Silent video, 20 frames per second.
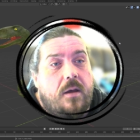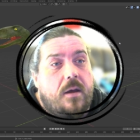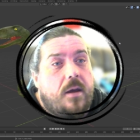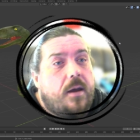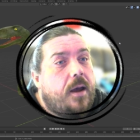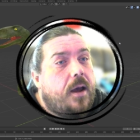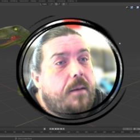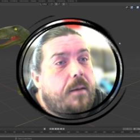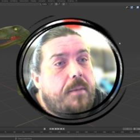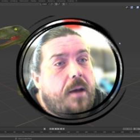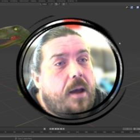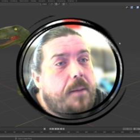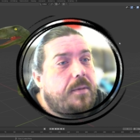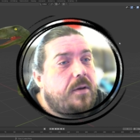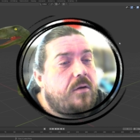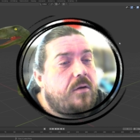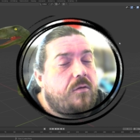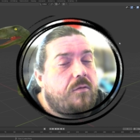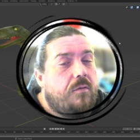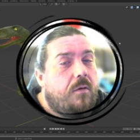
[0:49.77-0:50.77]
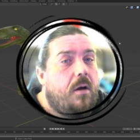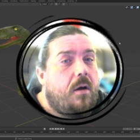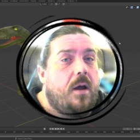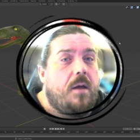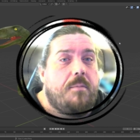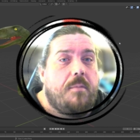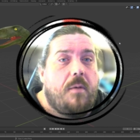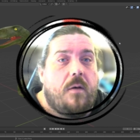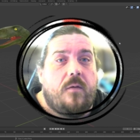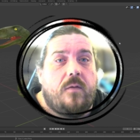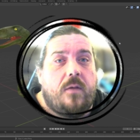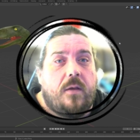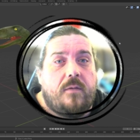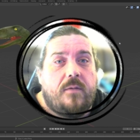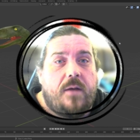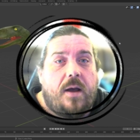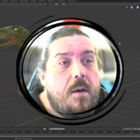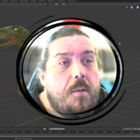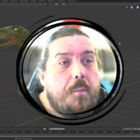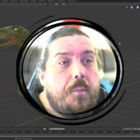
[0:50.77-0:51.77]
I'm happy to try most things
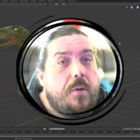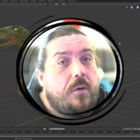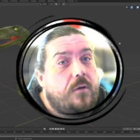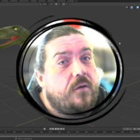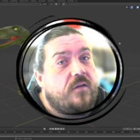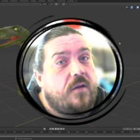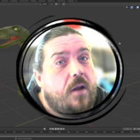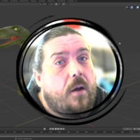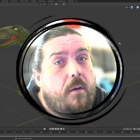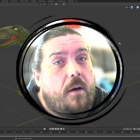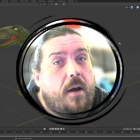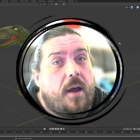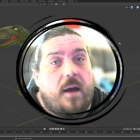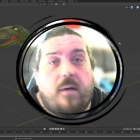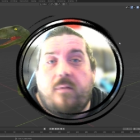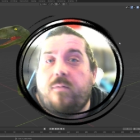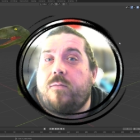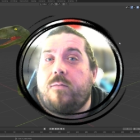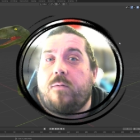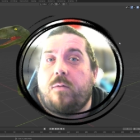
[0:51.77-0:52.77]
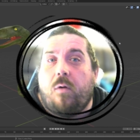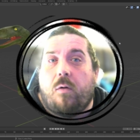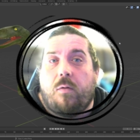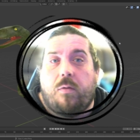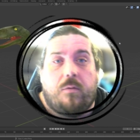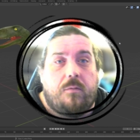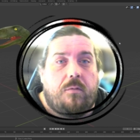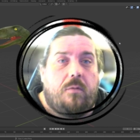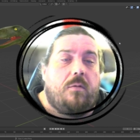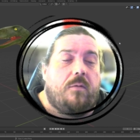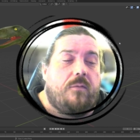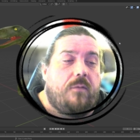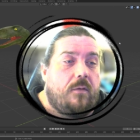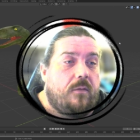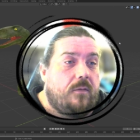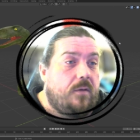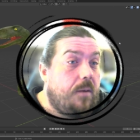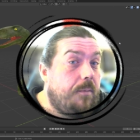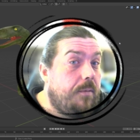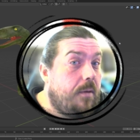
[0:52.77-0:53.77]
out, but just know I have gone through the first
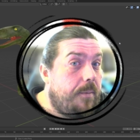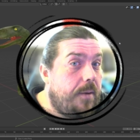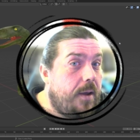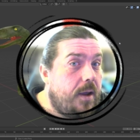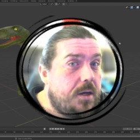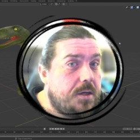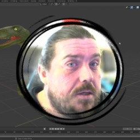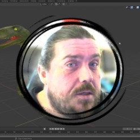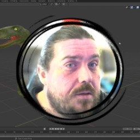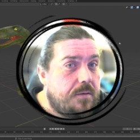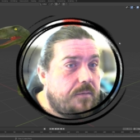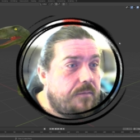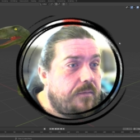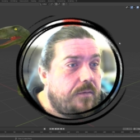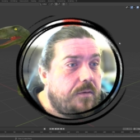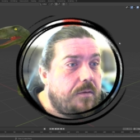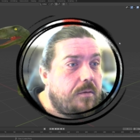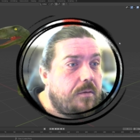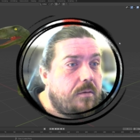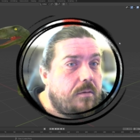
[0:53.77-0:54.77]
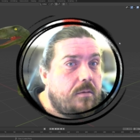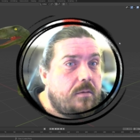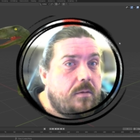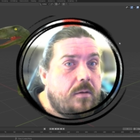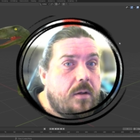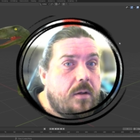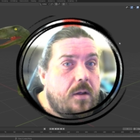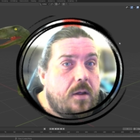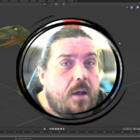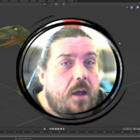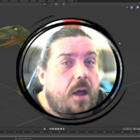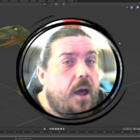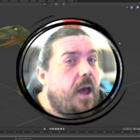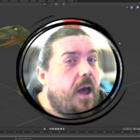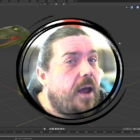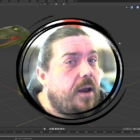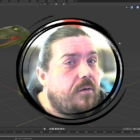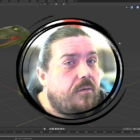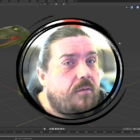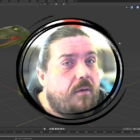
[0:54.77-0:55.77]
couple of pages of Google
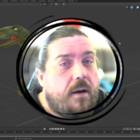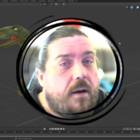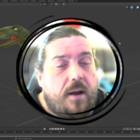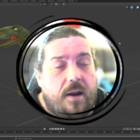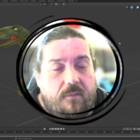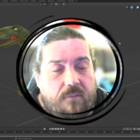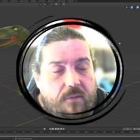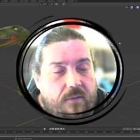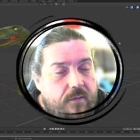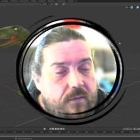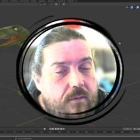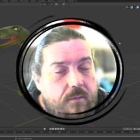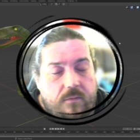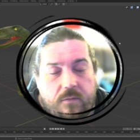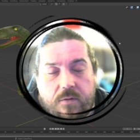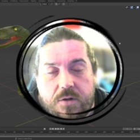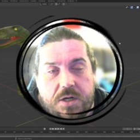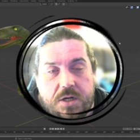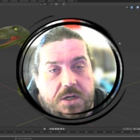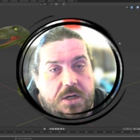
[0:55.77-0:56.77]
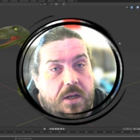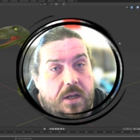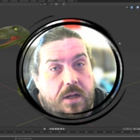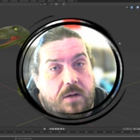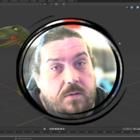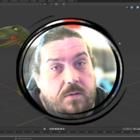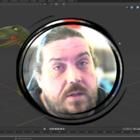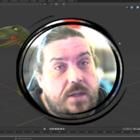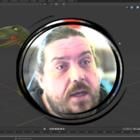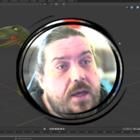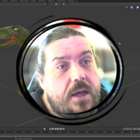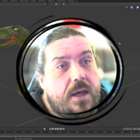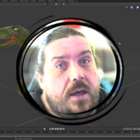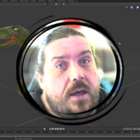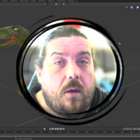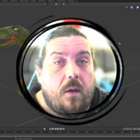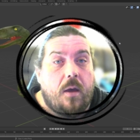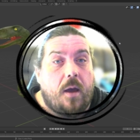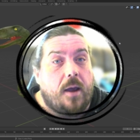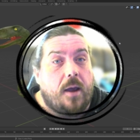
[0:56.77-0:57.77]
and tried every single suggestion that was there
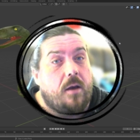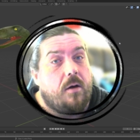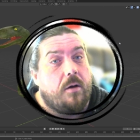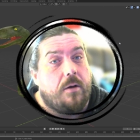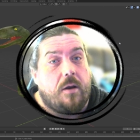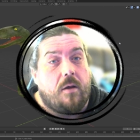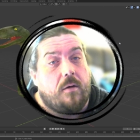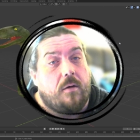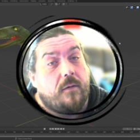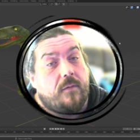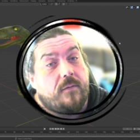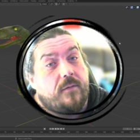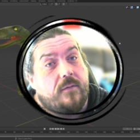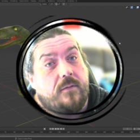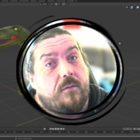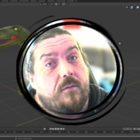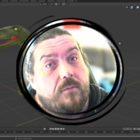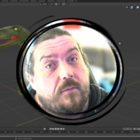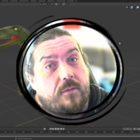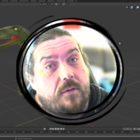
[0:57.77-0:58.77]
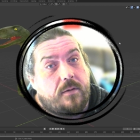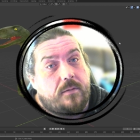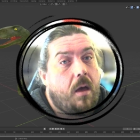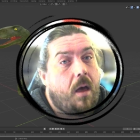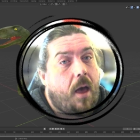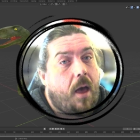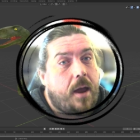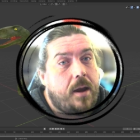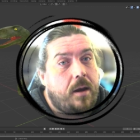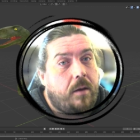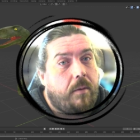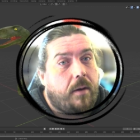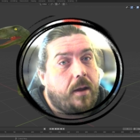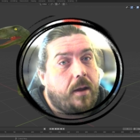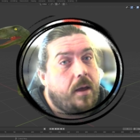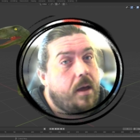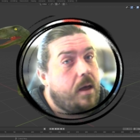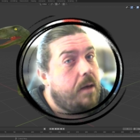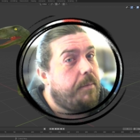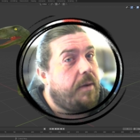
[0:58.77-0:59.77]
and got no consistent results. Anyway,
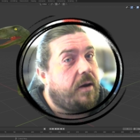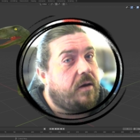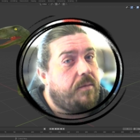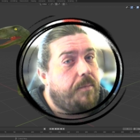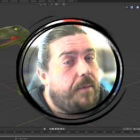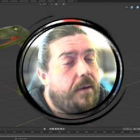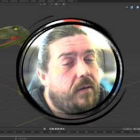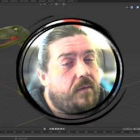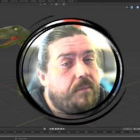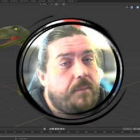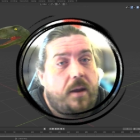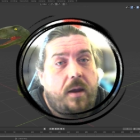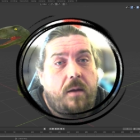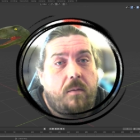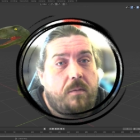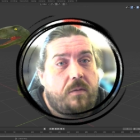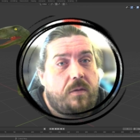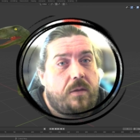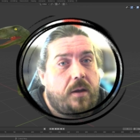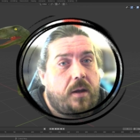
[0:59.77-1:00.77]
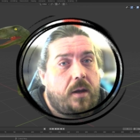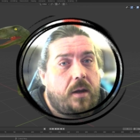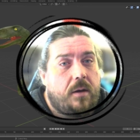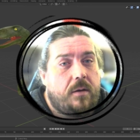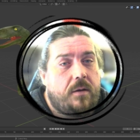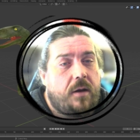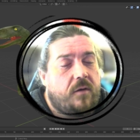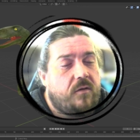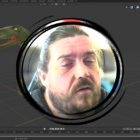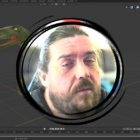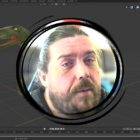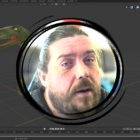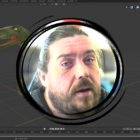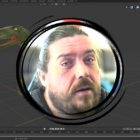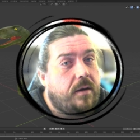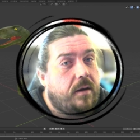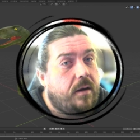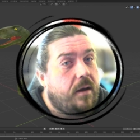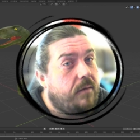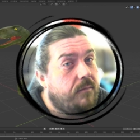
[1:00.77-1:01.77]
back to past me with the texture
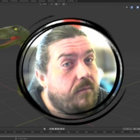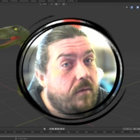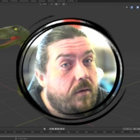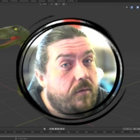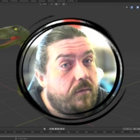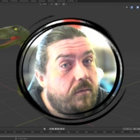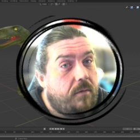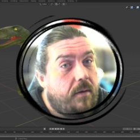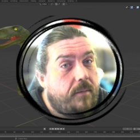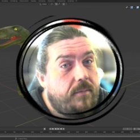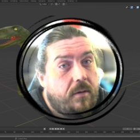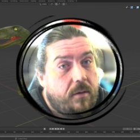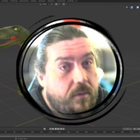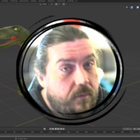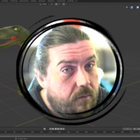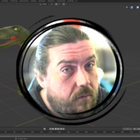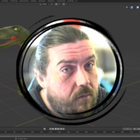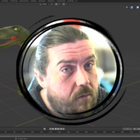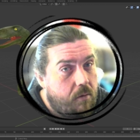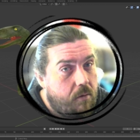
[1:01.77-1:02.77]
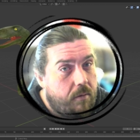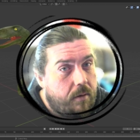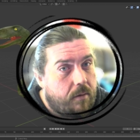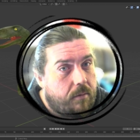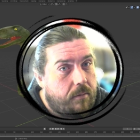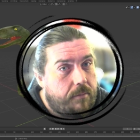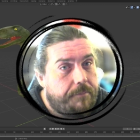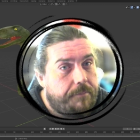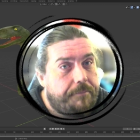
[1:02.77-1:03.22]
painting a Velociraptor tutorial.